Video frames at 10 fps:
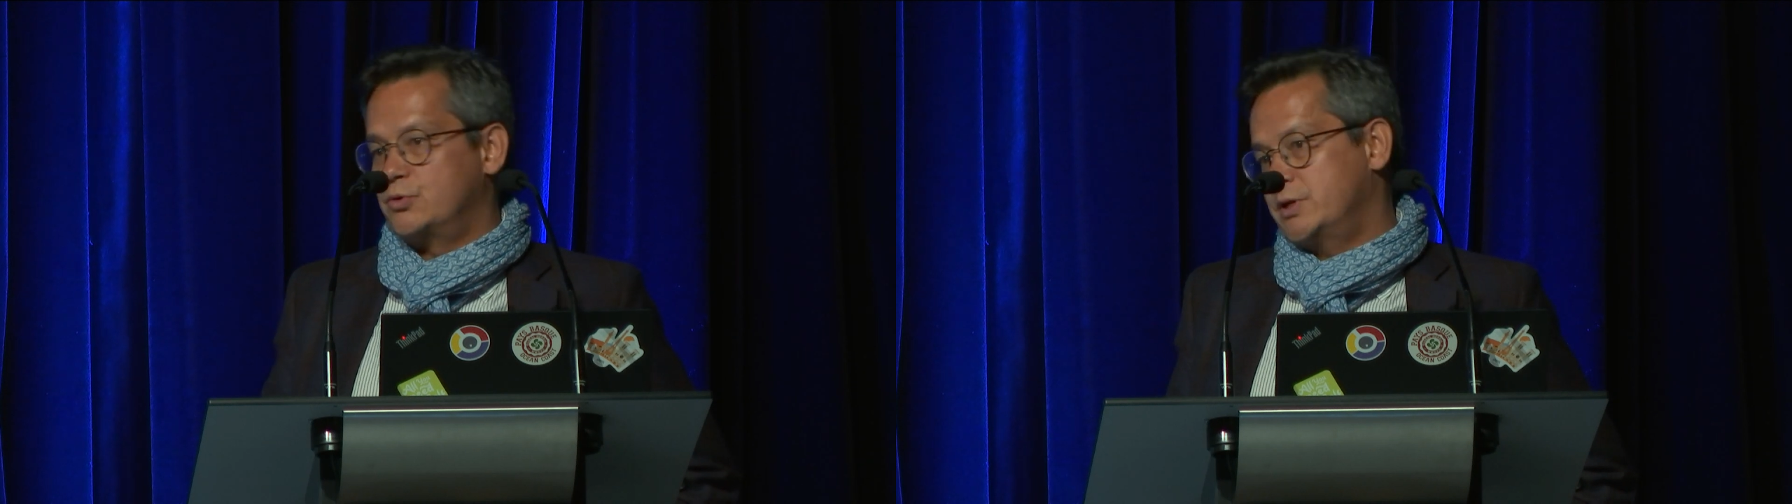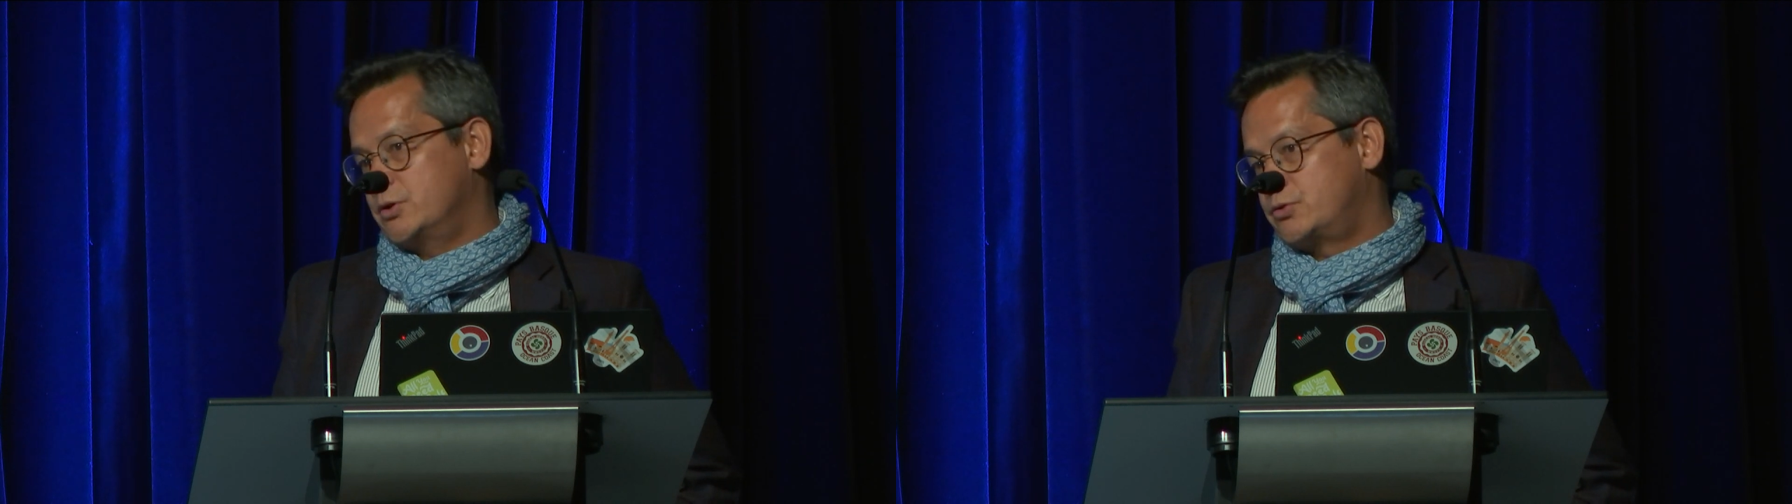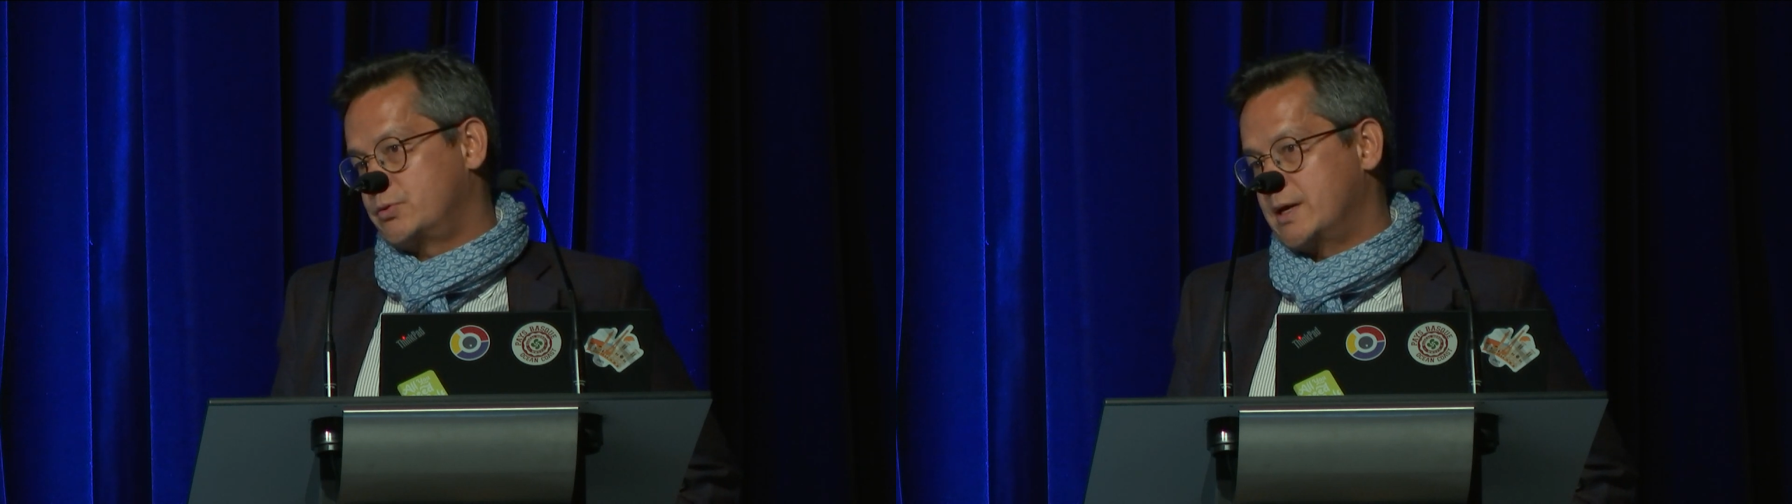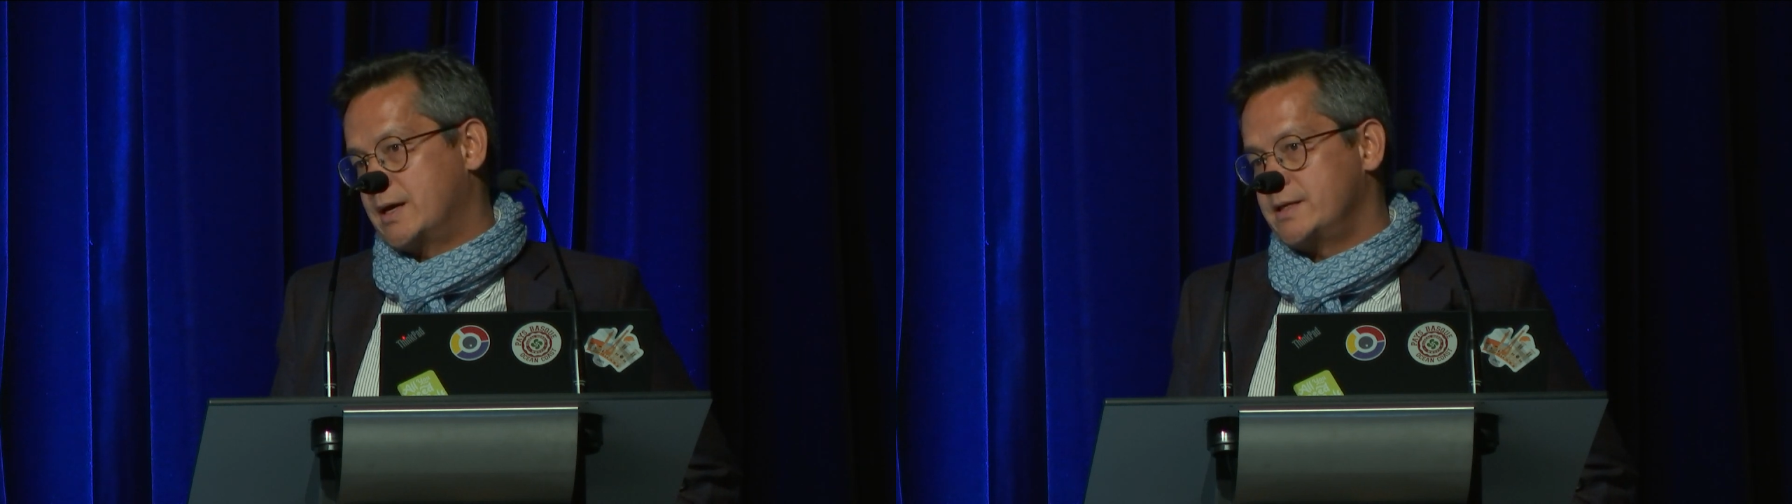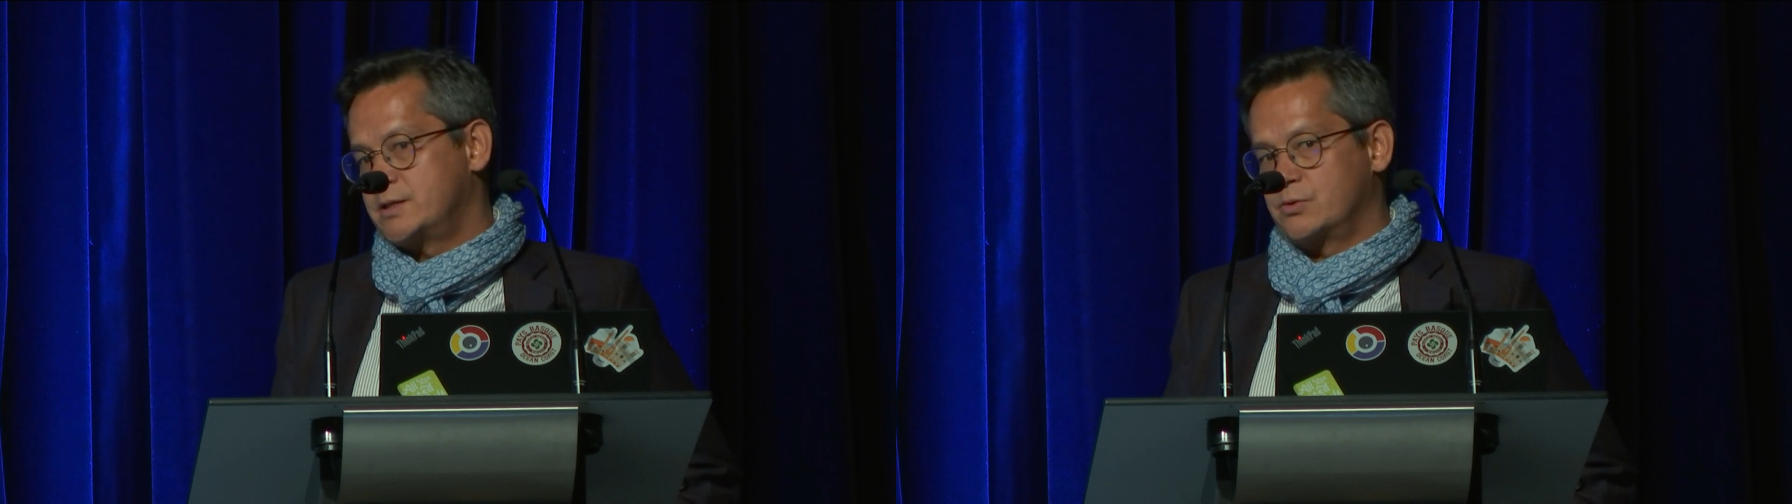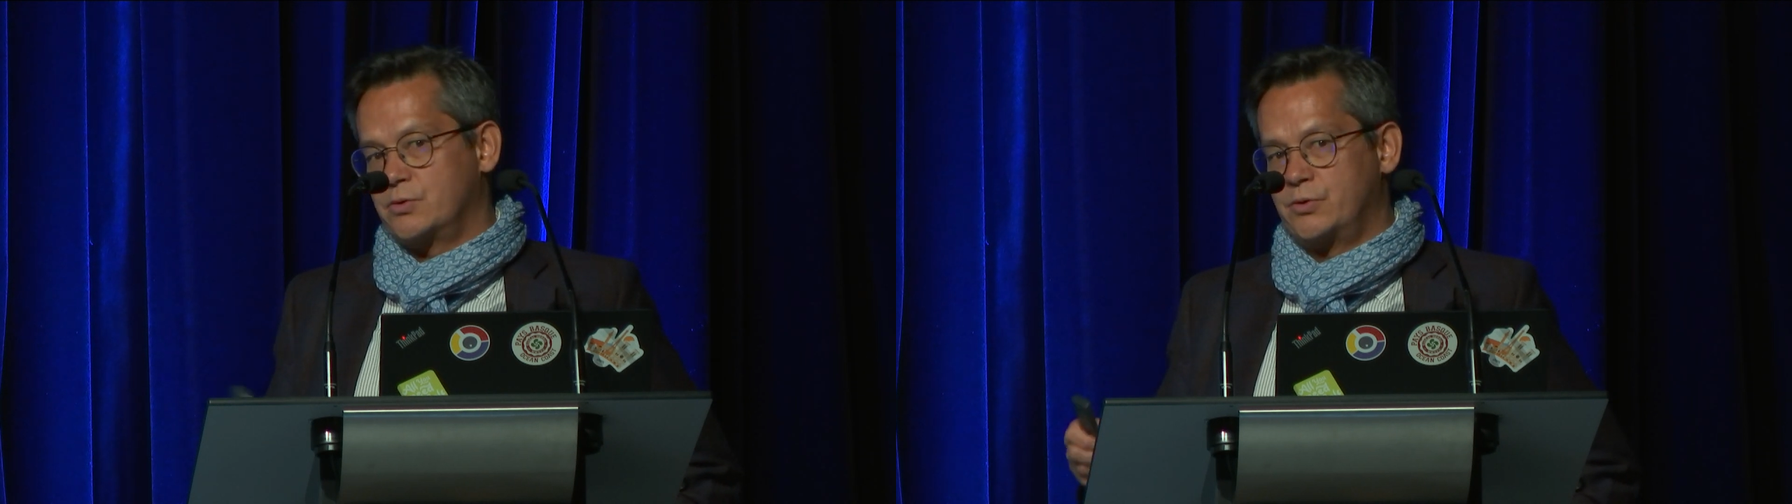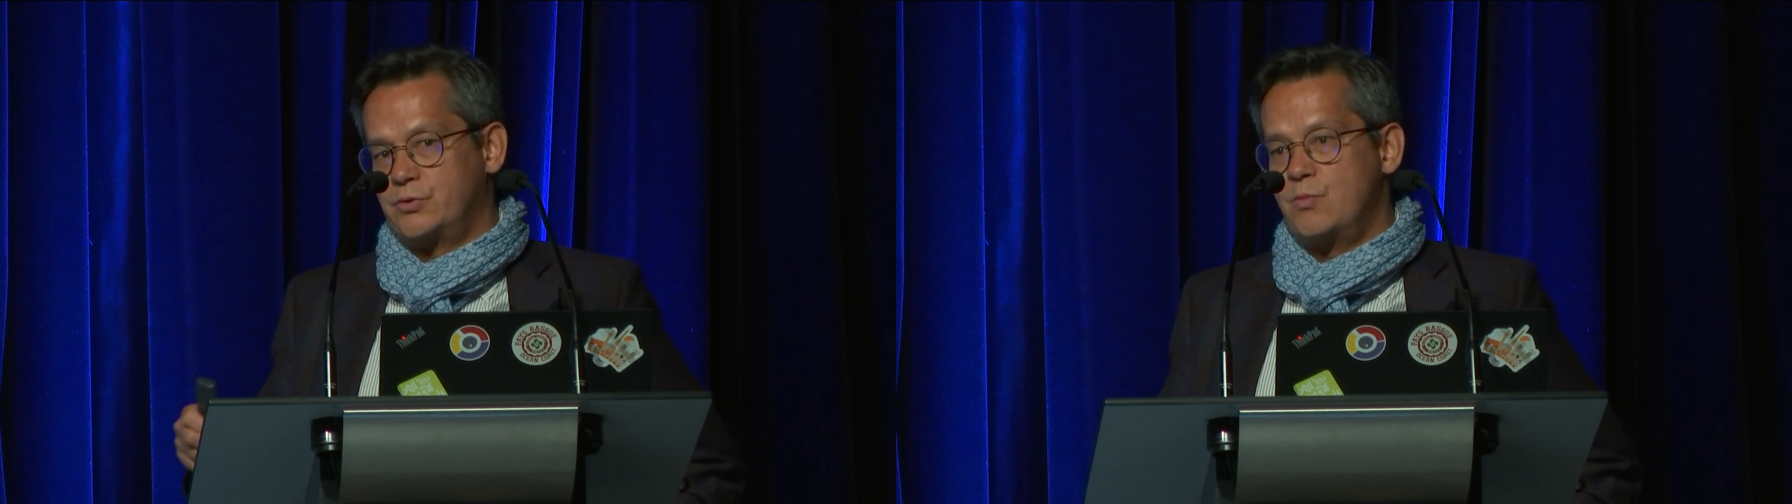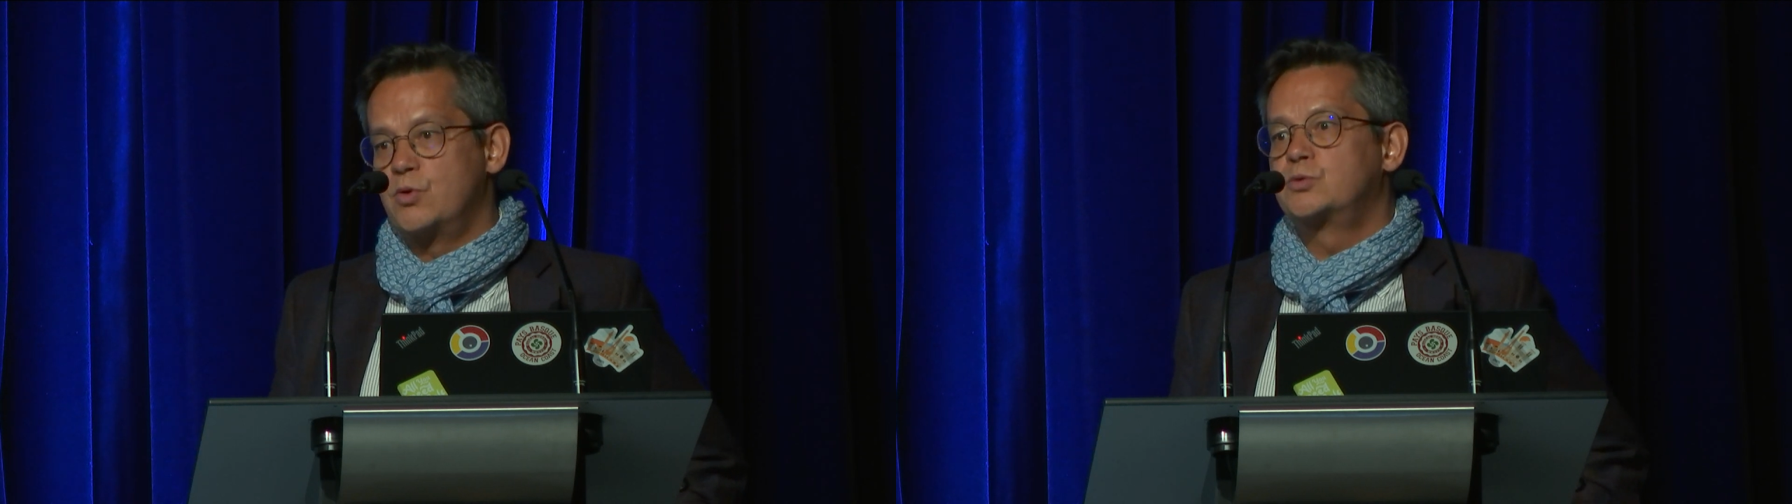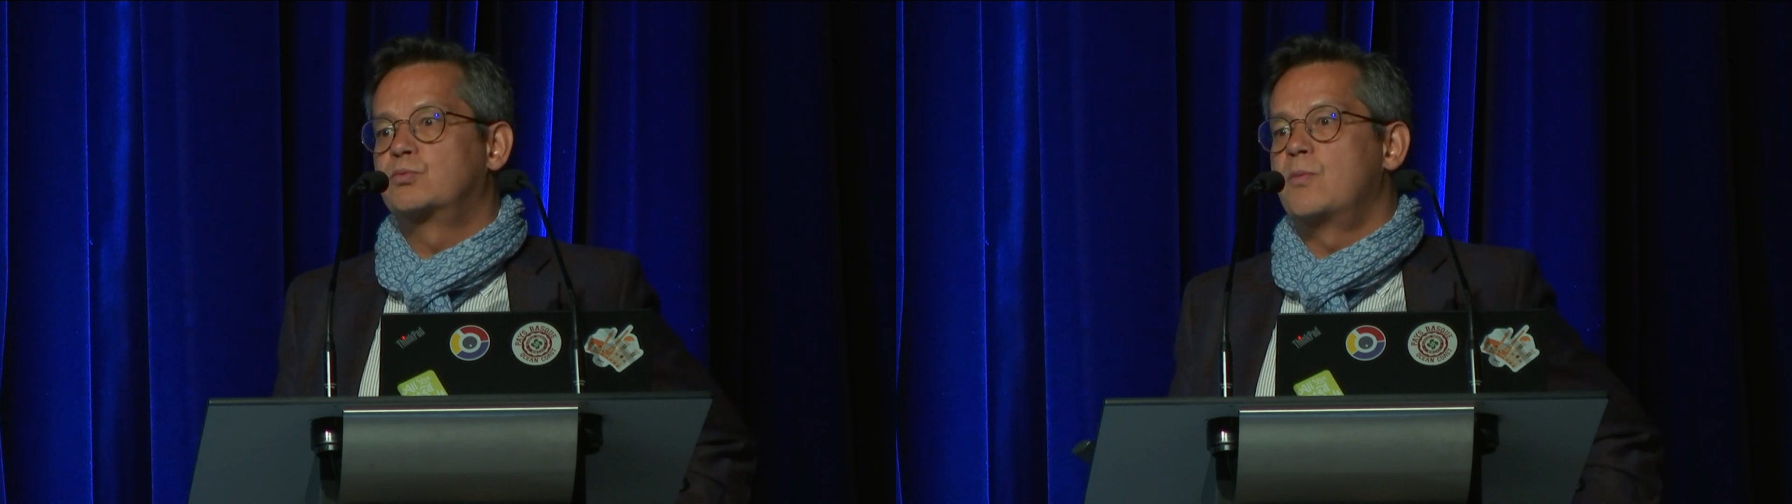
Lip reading: to industrialize the most